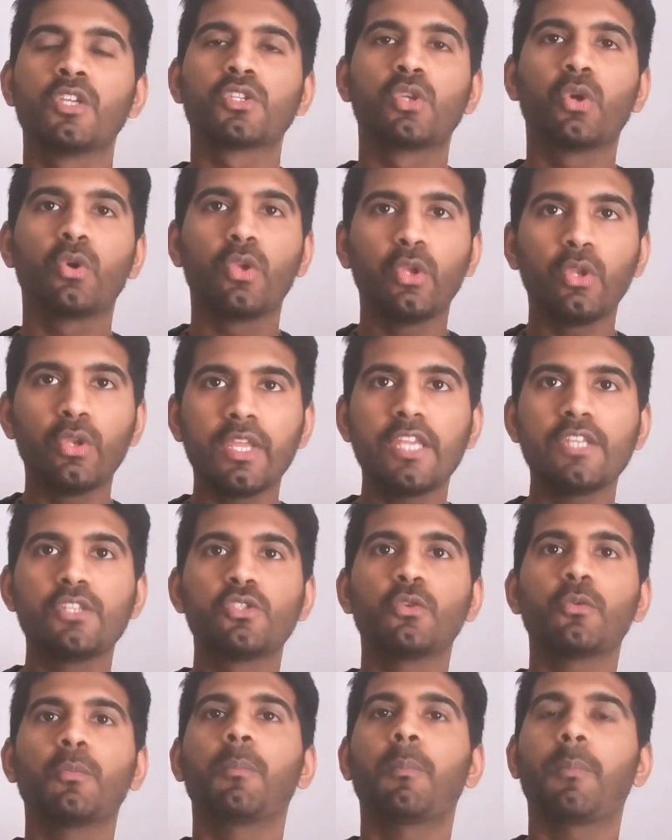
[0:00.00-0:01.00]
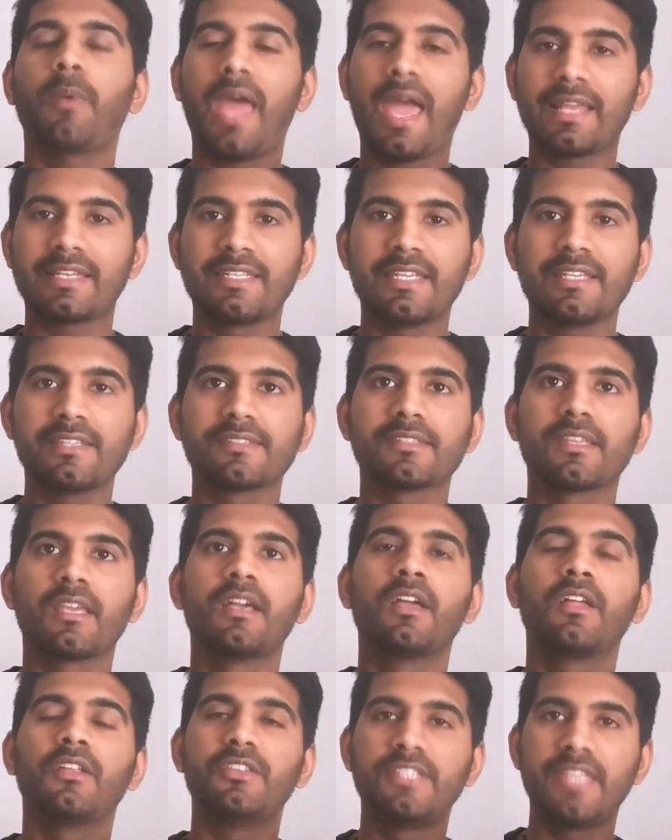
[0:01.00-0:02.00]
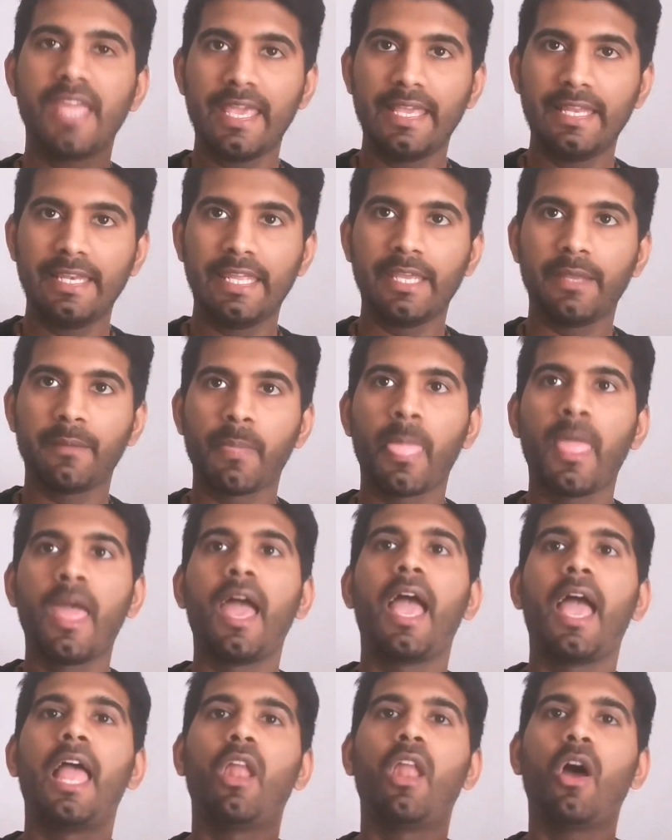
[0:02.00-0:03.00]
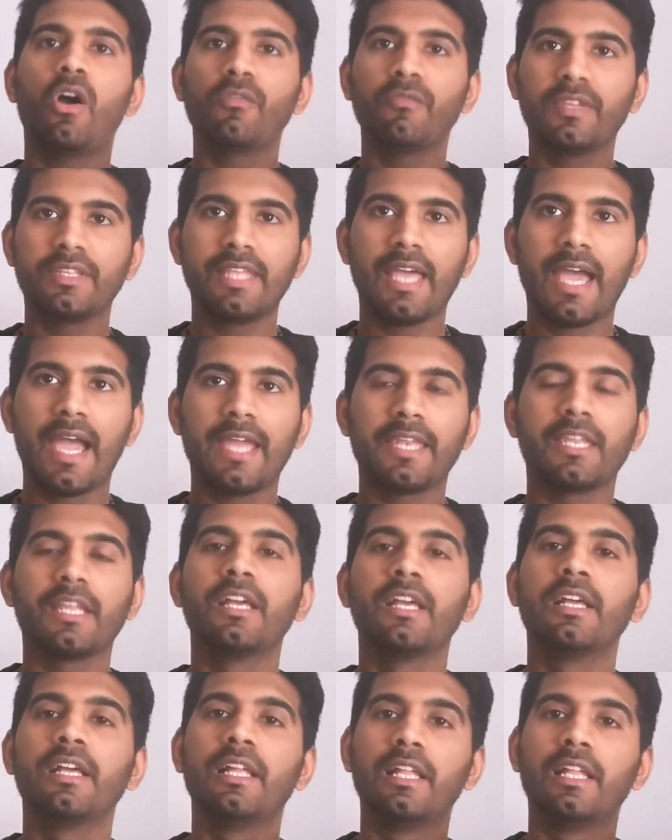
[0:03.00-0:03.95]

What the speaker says: So you need to practice daily. Along with that,